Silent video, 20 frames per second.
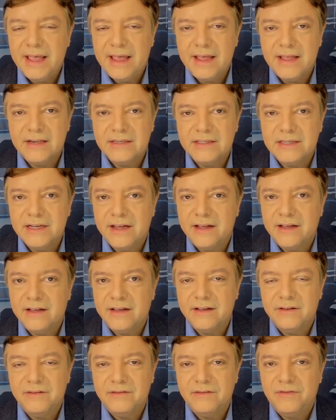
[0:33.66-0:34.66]
And
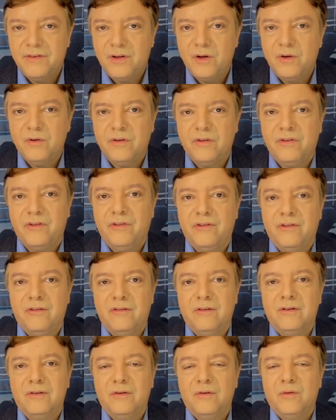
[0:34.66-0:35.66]

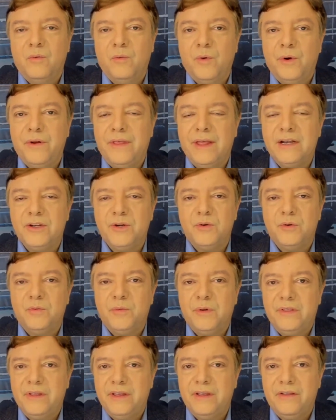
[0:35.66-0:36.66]
folks, what are they doing
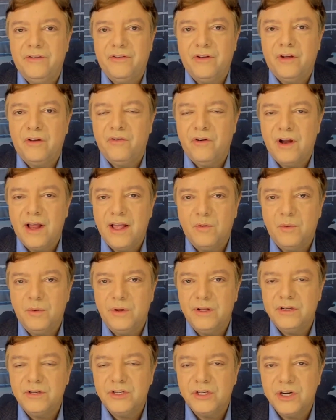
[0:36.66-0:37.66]
with these drag
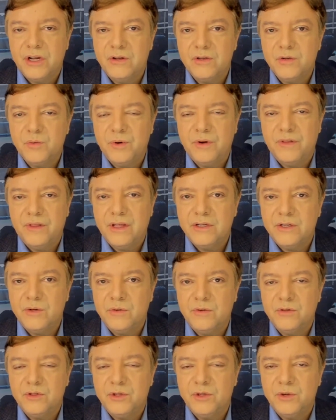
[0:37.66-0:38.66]
queen shows? What are they
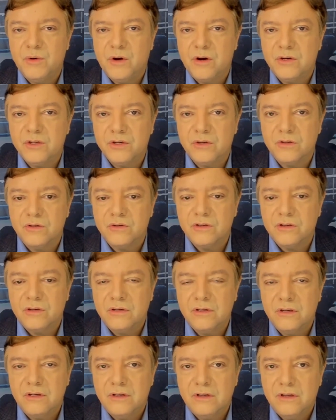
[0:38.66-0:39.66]
doing to our
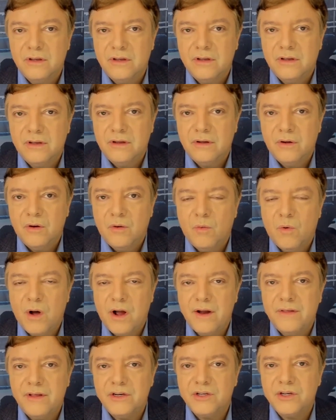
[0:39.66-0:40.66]
children?
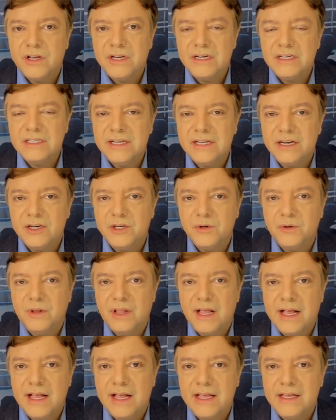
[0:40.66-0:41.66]
Why are they trying to
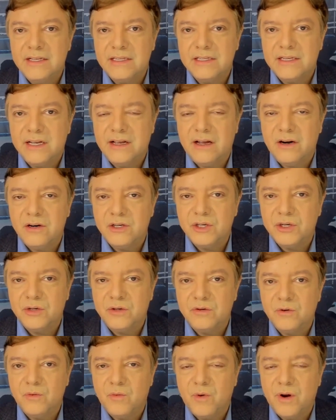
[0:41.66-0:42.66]
sexualize our
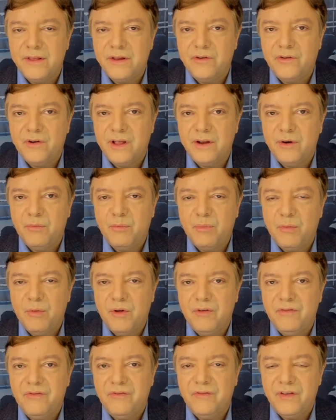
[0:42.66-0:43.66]
children? Why are they trying to
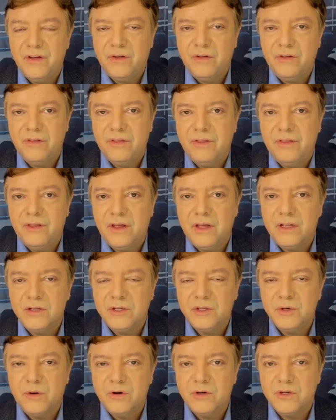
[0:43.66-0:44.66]
promote filth
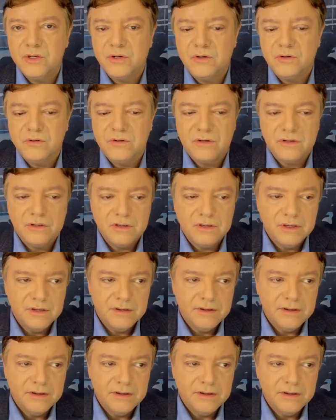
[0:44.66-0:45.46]
to our children?